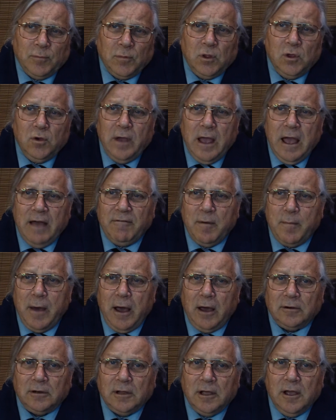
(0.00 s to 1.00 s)
You have
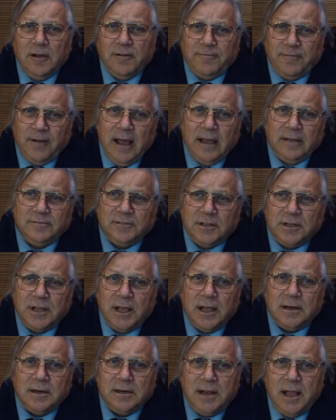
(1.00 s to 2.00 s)
about 5 to
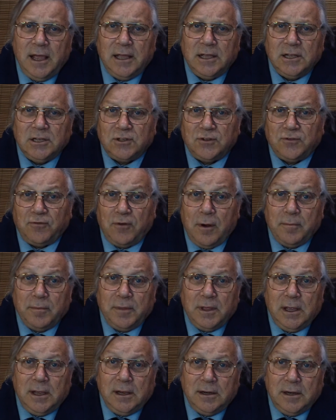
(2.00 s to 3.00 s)
10 days from
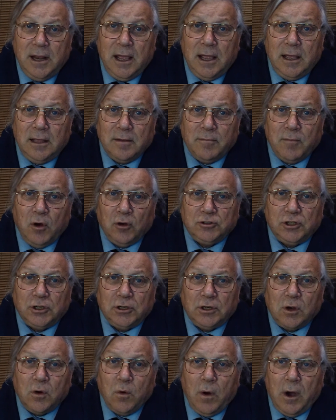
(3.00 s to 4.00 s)
the day the
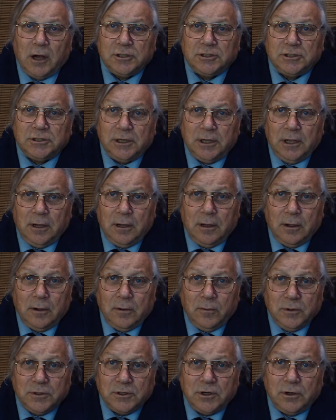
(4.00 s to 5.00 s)
motion to quash
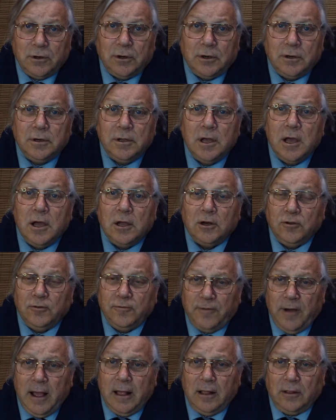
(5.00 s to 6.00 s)
was heard to
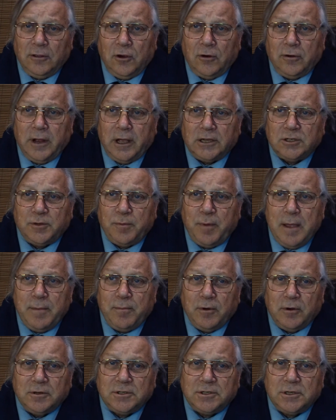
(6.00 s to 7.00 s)
file your next
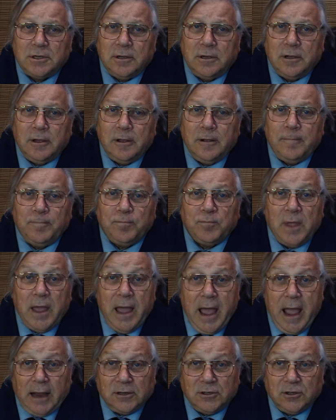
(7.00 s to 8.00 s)
papers.
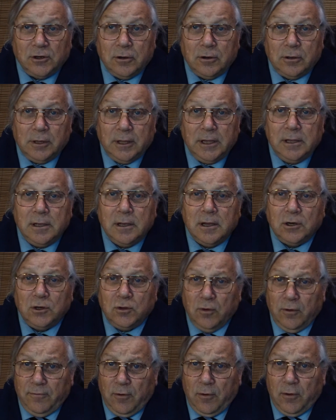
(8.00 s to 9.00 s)
Act early
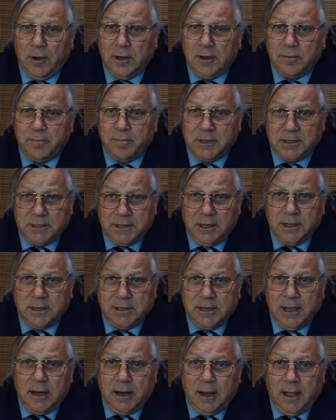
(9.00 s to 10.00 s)
to avoid missing a
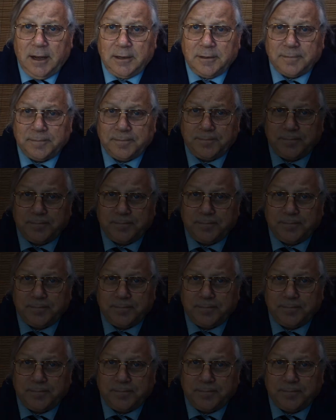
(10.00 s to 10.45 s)
deadline.